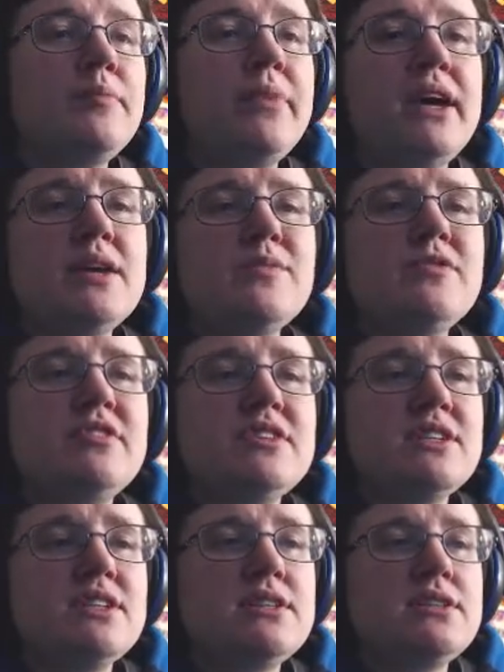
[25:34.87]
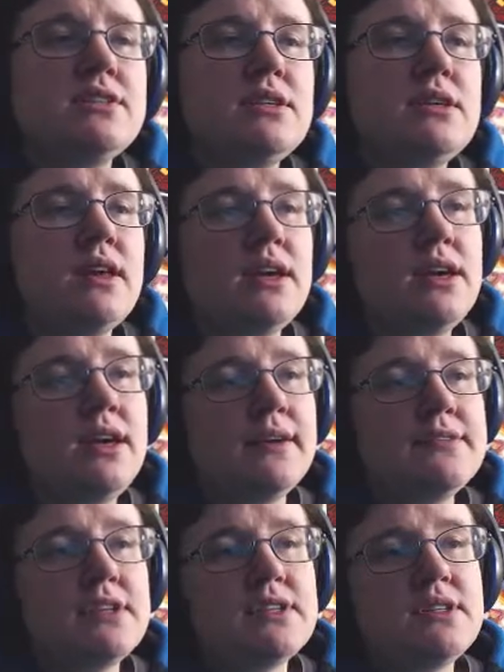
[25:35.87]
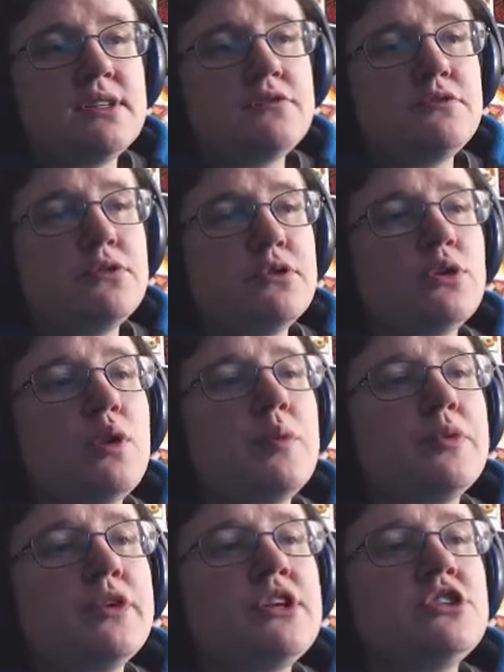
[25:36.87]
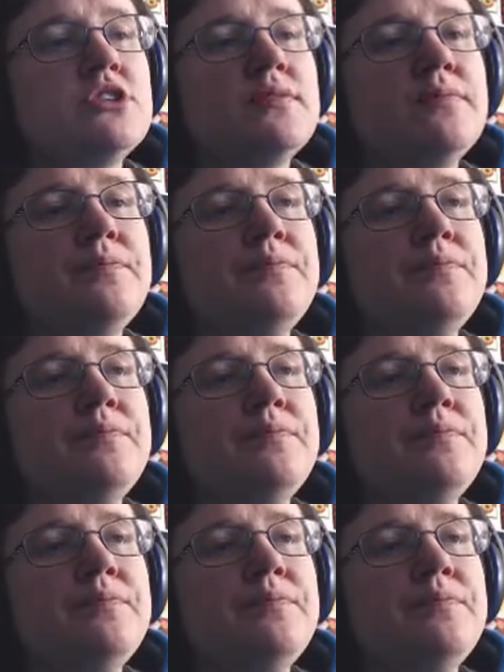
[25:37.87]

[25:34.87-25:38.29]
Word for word: Pay him a visit and see that he gives us his full cooperation.